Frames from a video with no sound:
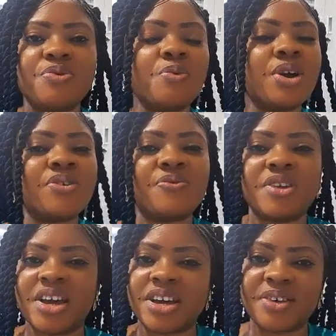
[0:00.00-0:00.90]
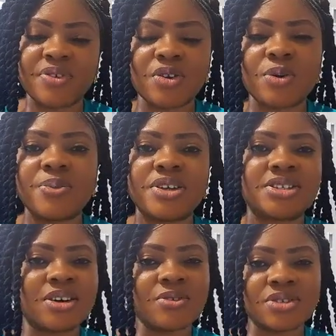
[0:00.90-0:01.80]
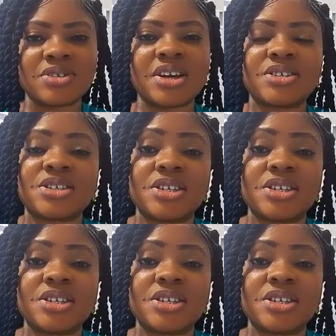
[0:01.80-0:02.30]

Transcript: Even when you feel like giving up, he tells you that